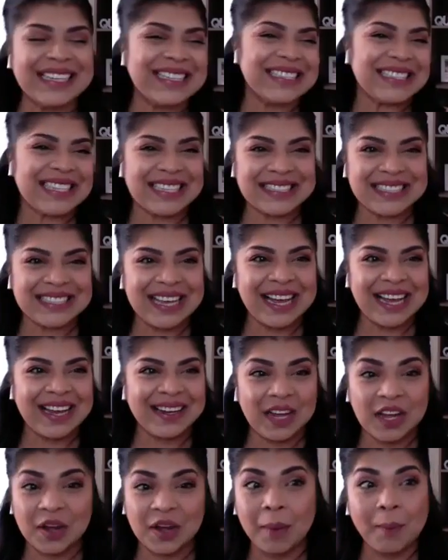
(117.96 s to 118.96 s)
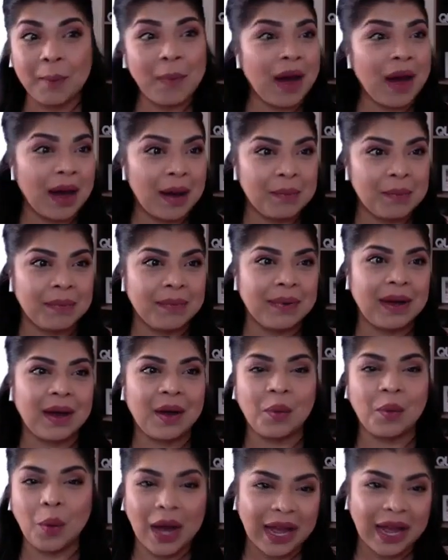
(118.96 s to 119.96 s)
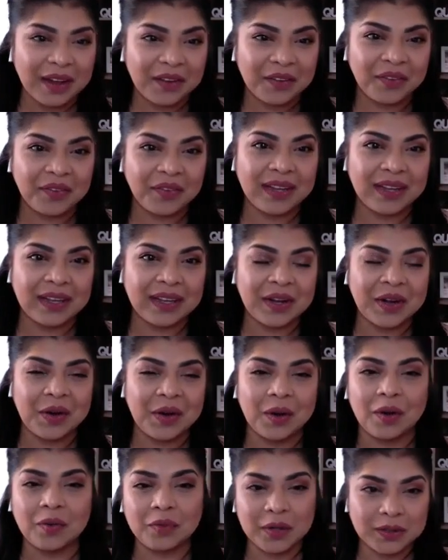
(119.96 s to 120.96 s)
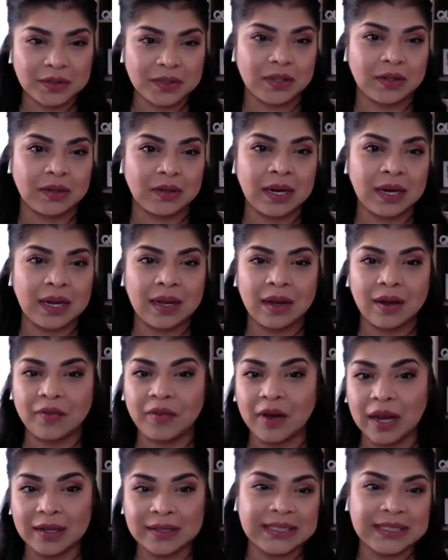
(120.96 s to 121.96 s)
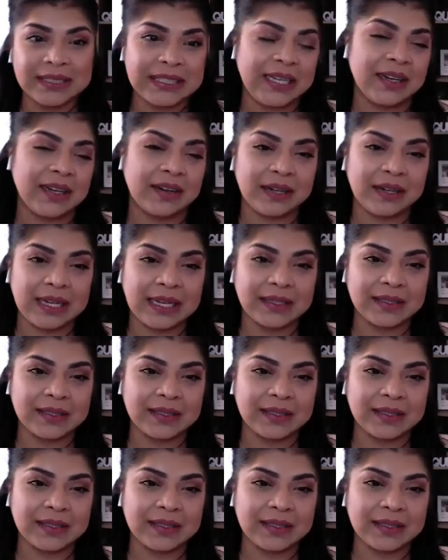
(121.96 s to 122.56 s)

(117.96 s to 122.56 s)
Lisa said, a mom, a wife, a realtor, a volunteer